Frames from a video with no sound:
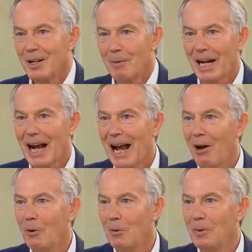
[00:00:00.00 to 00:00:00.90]
no matter
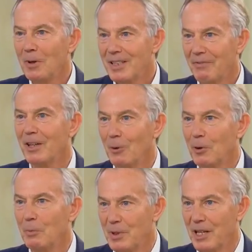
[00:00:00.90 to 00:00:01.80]
how
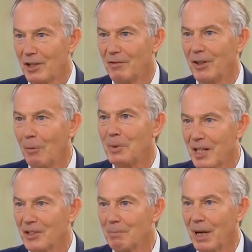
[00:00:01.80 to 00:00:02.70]
difficult the position of an
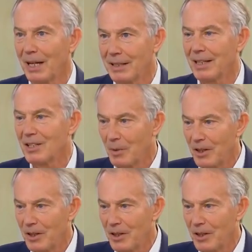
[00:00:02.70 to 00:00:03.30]
opposition party is,